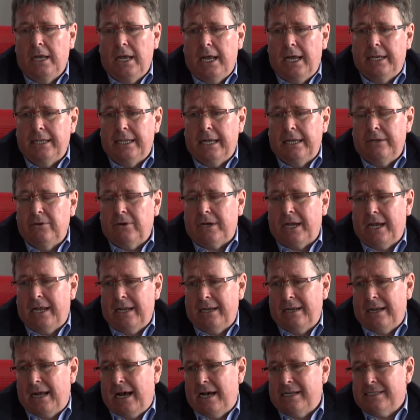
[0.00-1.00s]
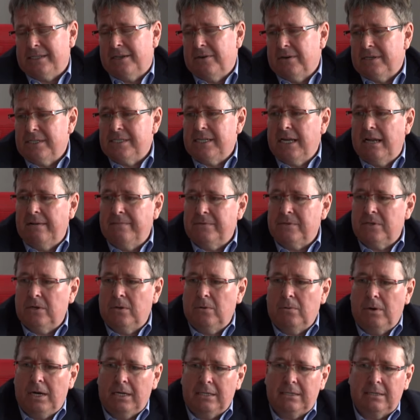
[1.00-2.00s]
And then you can ask yourself,
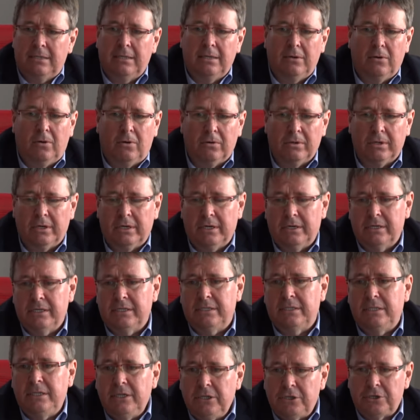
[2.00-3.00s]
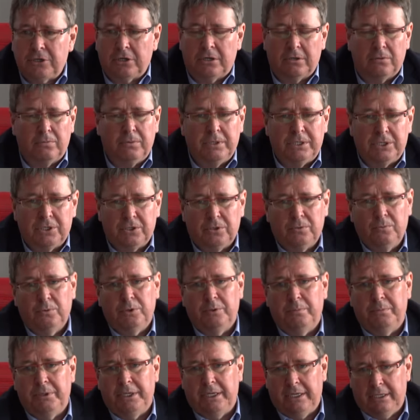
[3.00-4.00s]
so what the ordinary teacher, which
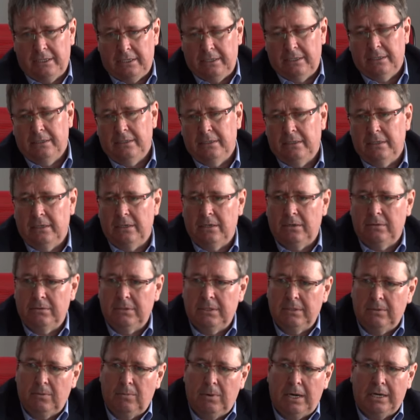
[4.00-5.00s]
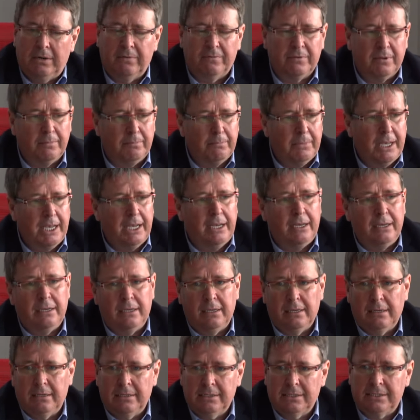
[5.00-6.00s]
would be, one of the
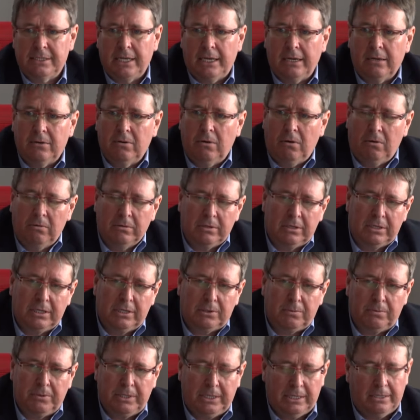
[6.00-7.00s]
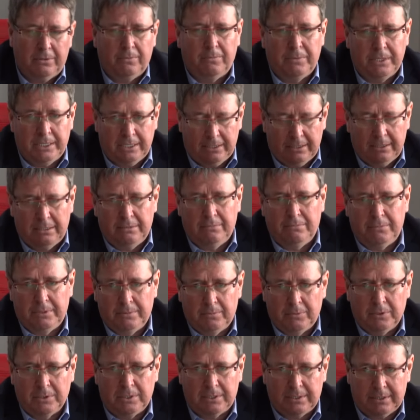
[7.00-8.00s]
main stakeholders that we
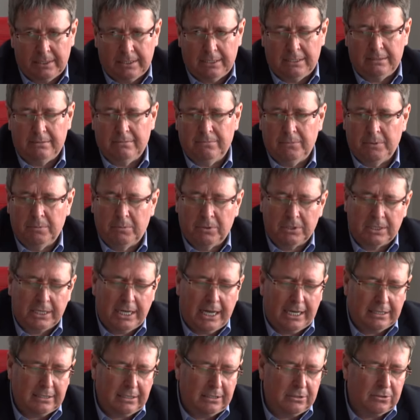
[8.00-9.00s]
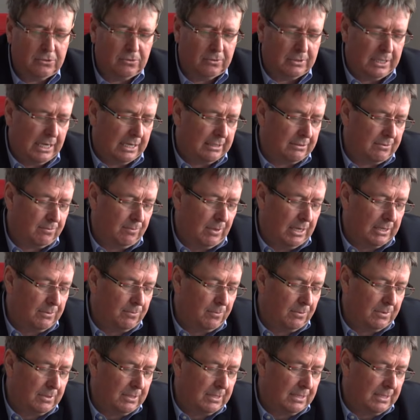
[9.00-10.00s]
would get into that, what
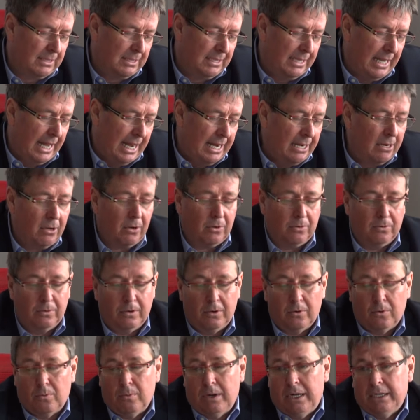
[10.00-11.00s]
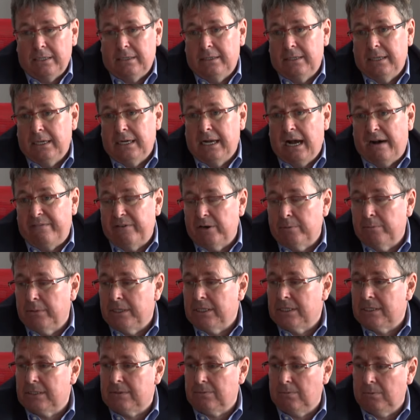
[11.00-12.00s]
would they know, or what the
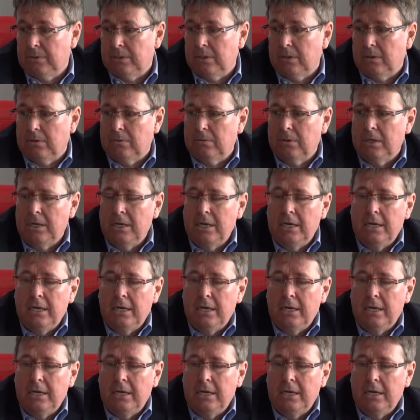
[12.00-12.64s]
governments will know?